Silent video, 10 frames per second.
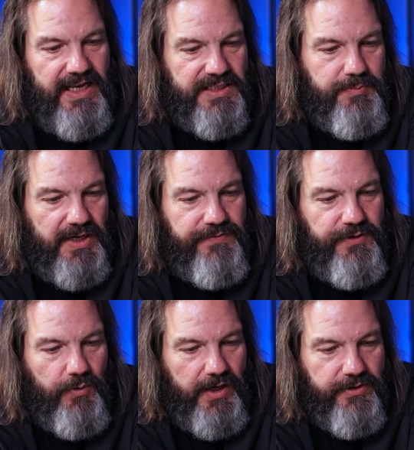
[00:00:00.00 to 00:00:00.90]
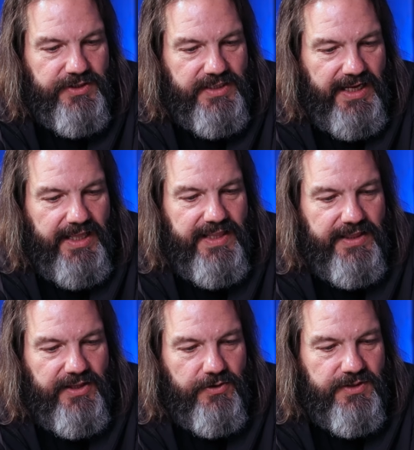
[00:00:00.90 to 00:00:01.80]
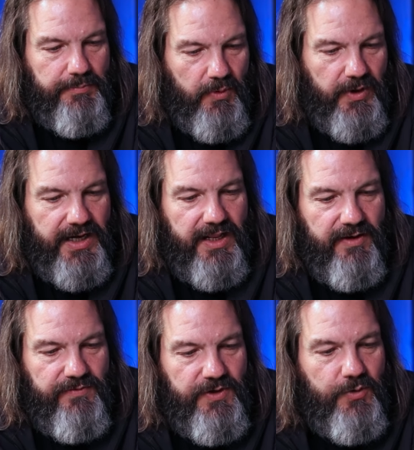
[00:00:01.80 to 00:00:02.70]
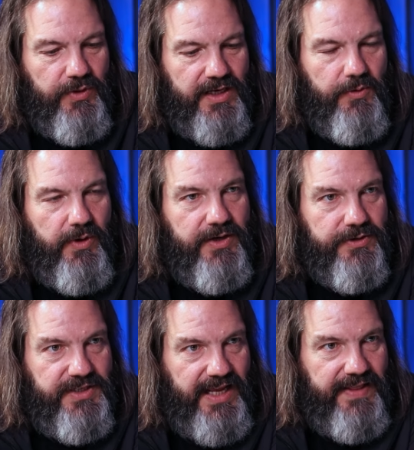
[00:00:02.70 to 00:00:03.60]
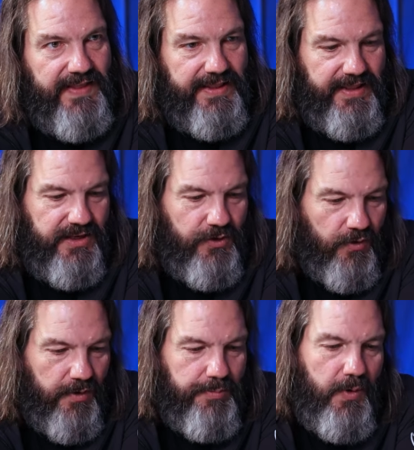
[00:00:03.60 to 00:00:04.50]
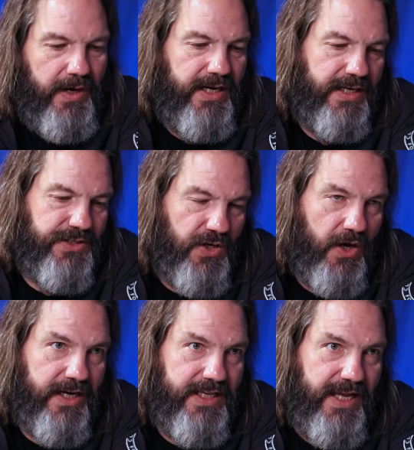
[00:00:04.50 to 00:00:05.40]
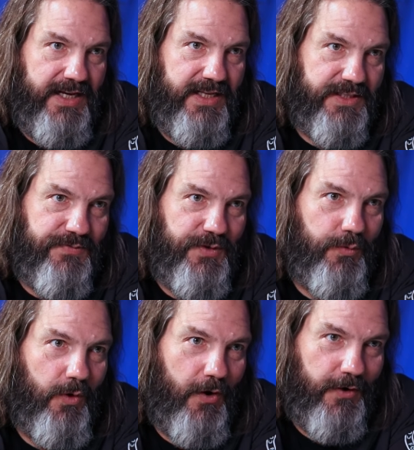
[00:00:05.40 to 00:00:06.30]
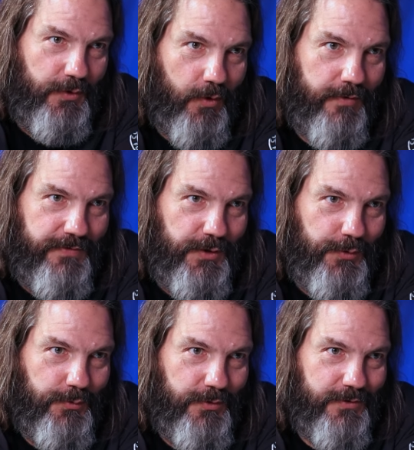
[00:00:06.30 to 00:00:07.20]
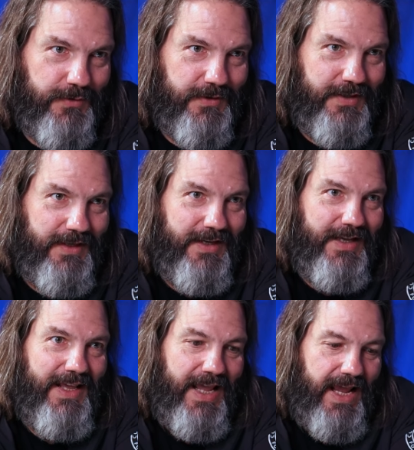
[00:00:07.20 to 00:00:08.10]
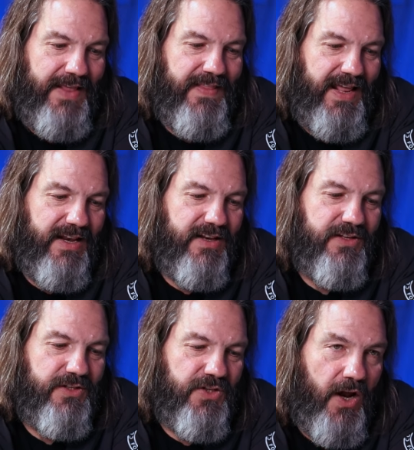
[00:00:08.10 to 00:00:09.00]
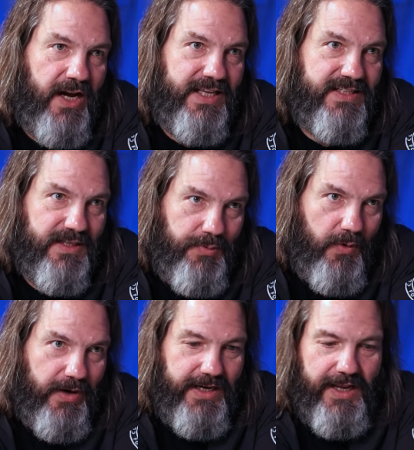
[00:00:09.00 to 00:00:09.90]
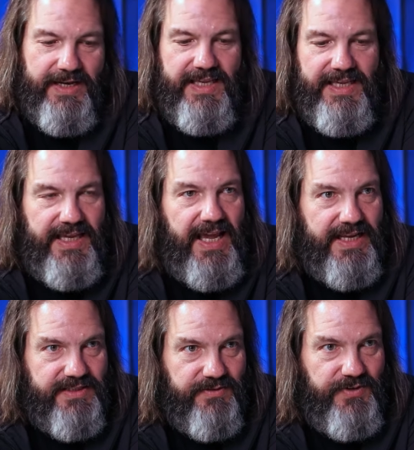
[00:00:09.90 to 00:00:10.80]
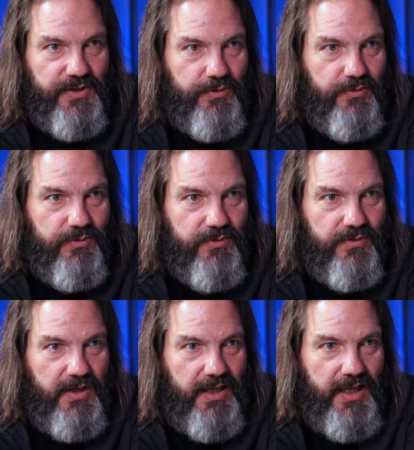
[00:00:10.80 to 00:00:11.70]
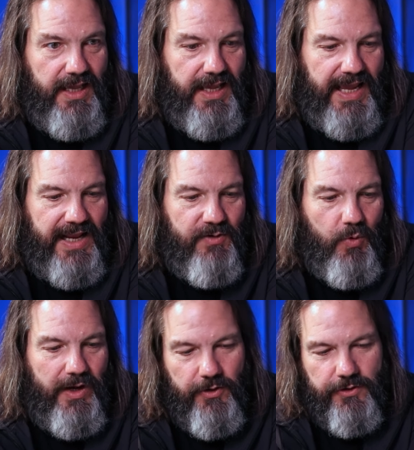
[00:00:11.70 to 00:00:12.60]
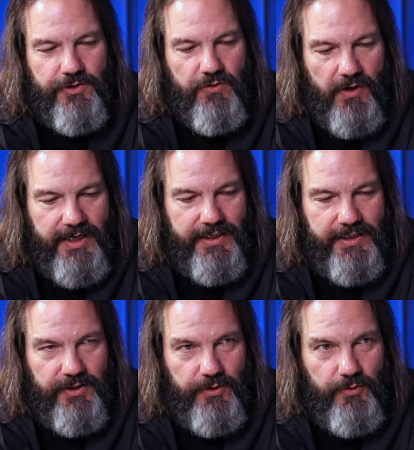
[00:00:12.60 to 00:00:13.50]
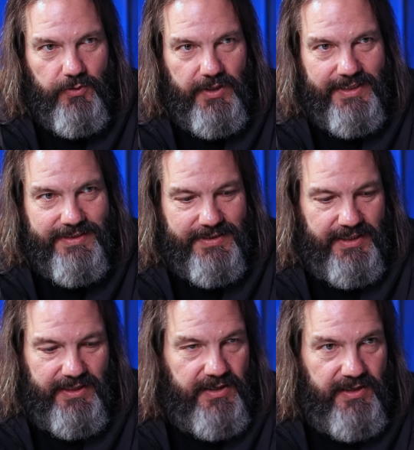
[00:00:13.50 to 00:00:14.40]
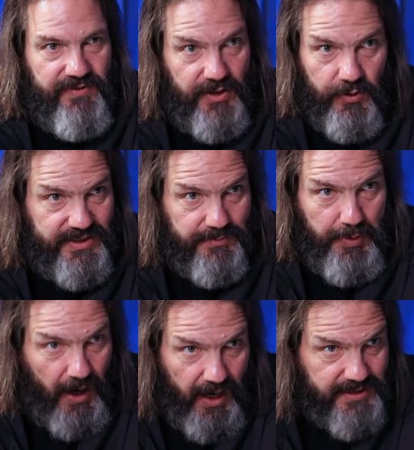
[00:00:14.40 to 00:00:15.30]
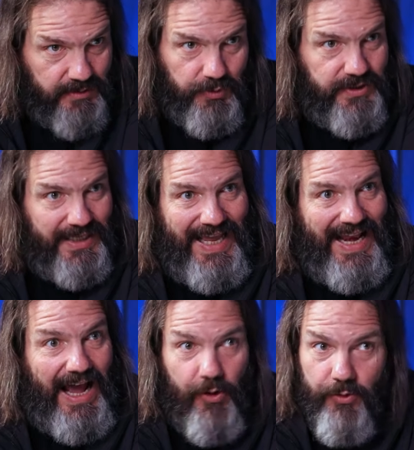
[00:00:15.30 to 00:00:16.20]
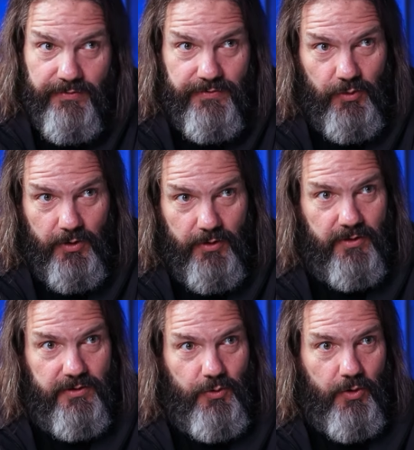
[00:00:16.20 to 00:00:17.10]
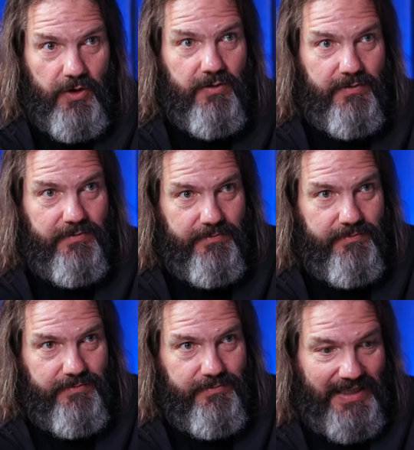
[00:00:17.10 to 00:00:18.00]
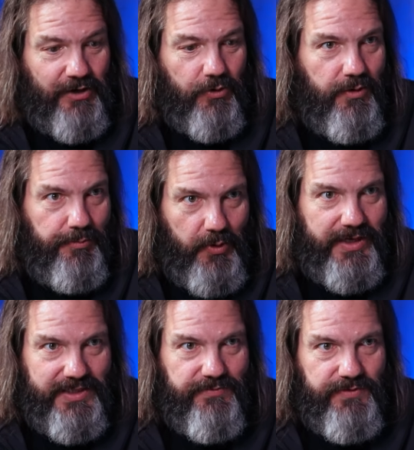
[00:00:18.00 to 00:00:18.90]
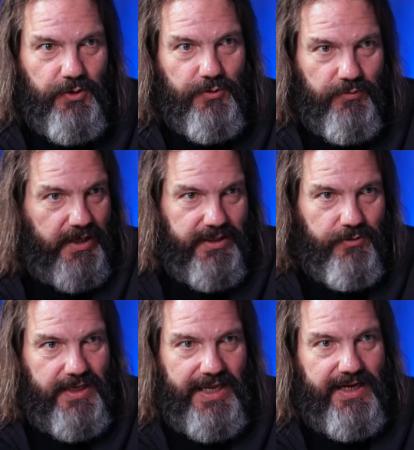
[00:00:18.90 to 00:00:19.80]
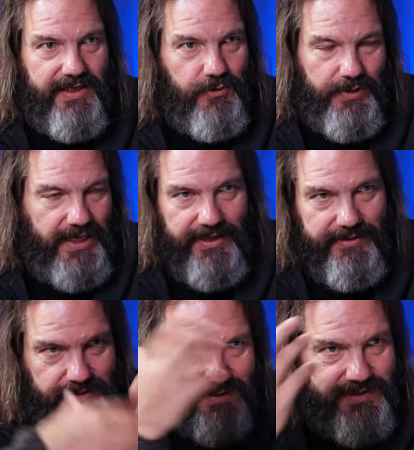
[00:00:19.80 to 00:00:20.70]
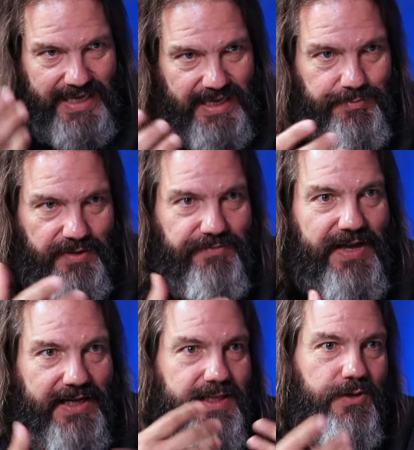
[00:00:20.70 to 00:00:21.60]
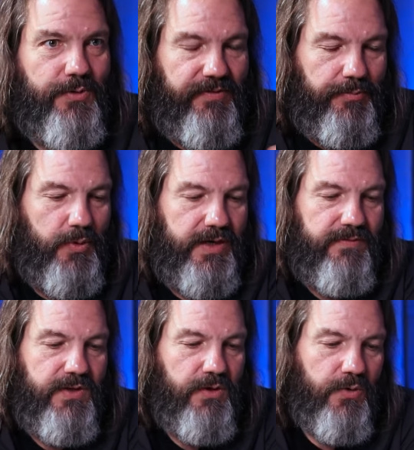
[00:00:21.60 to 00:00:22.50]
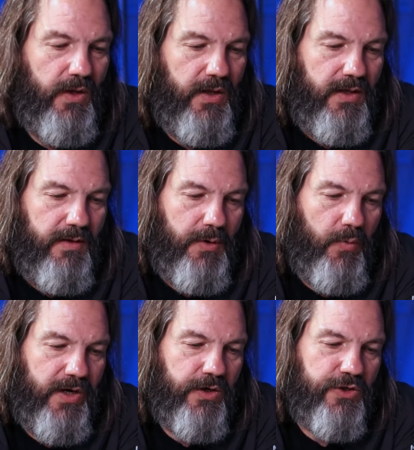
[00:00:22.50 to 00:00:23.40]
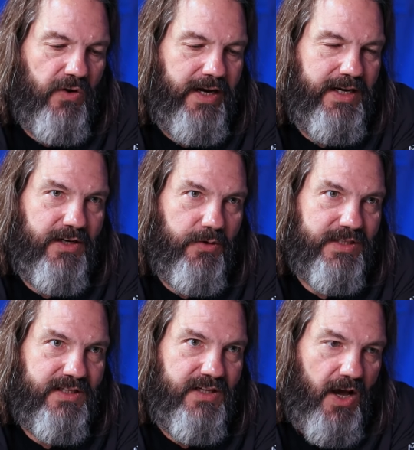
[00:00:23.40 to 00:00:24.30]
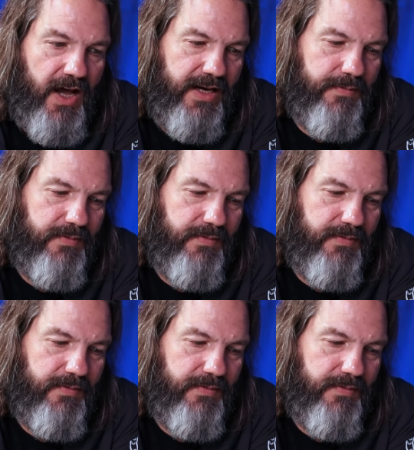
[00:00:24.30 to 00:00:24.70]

is. Indirect. But if you understand that there's a point and a view, then you understand that, that you're a point and Johnny and his view are your view. Yes. And that Johnny's a point and he has a view. Mm-hmm. And what you're trying to do is, even though it's impossible to get out of your your literal point of view, right? You can't yeah, yeah. you can't escape the fact that you have a point of view. But what you're trying to do is not